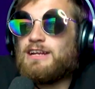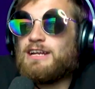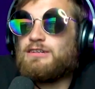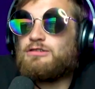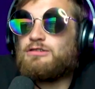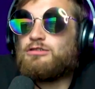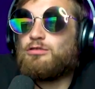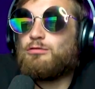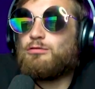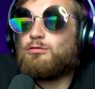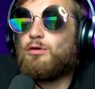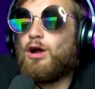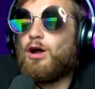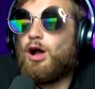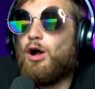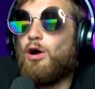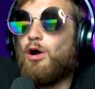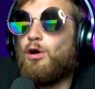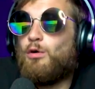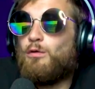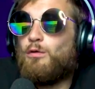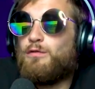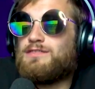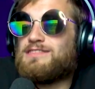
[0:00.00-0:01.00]
in
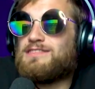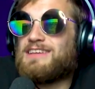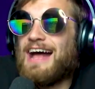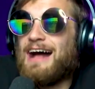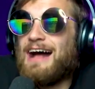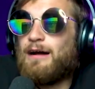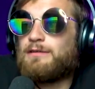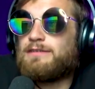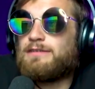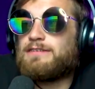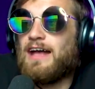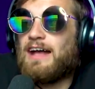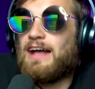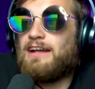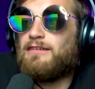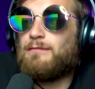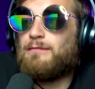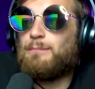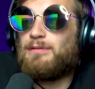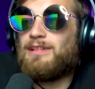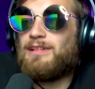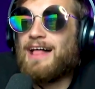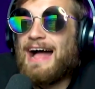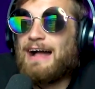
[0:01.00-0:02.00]
droves outside
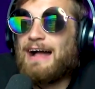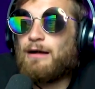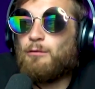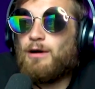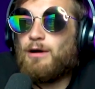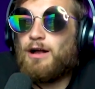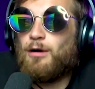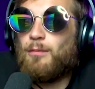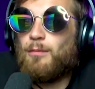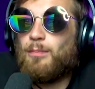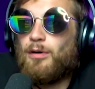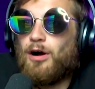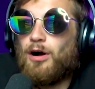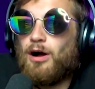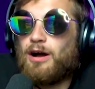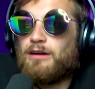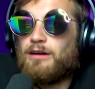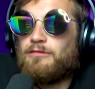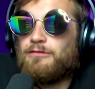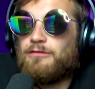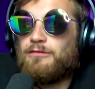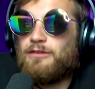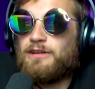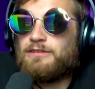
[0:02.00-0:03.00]
of Black Whale Bar
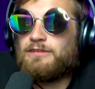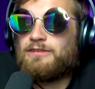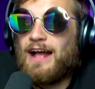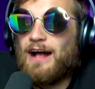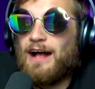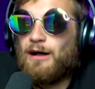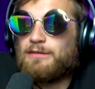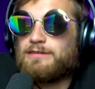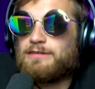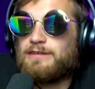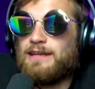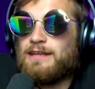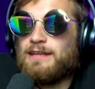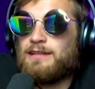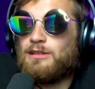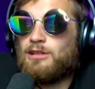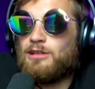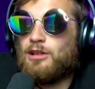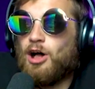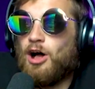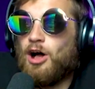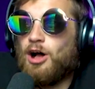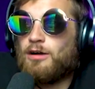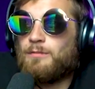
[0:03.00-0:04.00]
and Fish House in
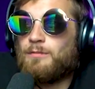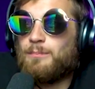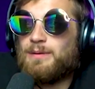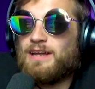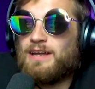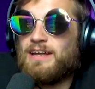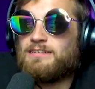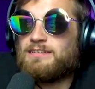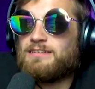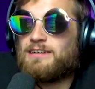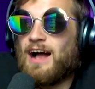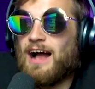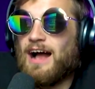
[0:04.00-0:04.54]
Long Beach